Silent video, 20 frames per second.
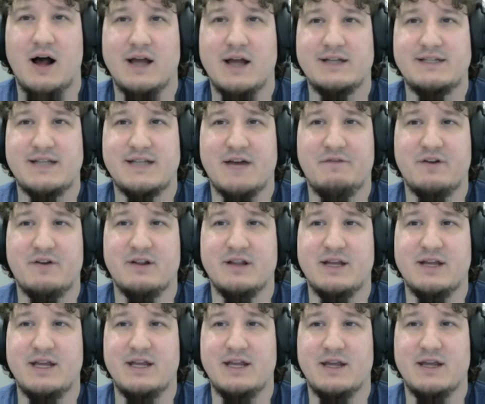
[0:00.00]
it
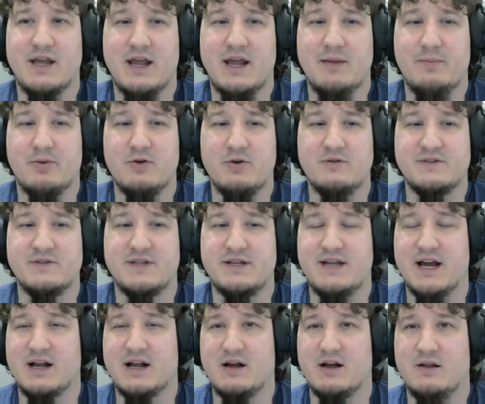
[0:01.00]
definitely improves the
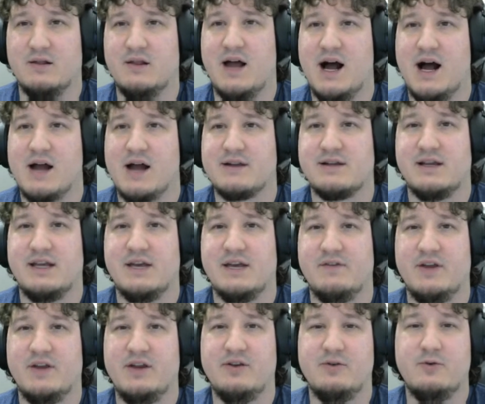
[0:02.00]
deck a lot,
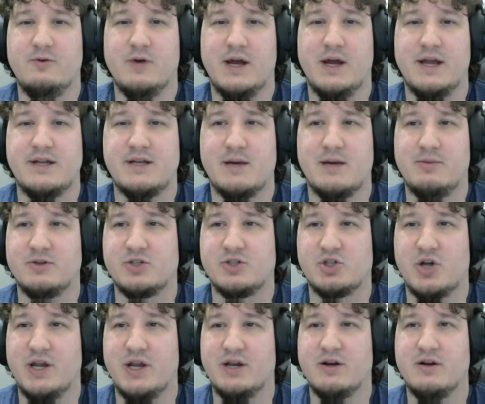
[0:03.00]
giving you a double
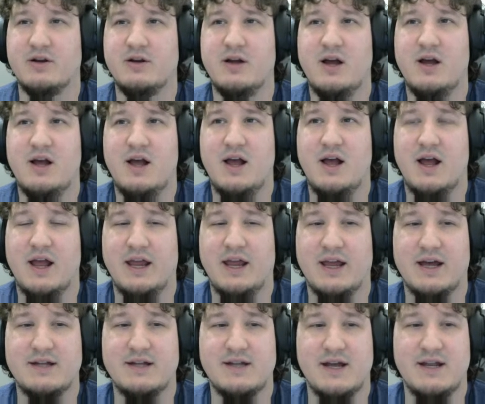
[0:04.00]
striker
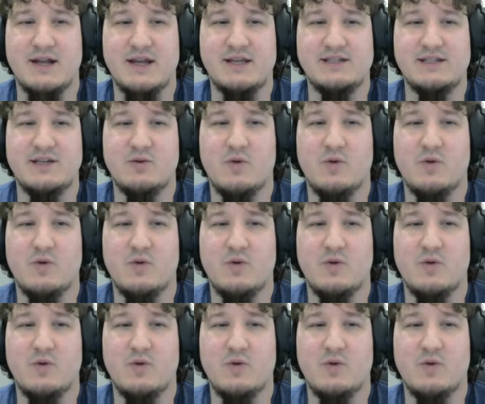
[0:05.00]
and an easy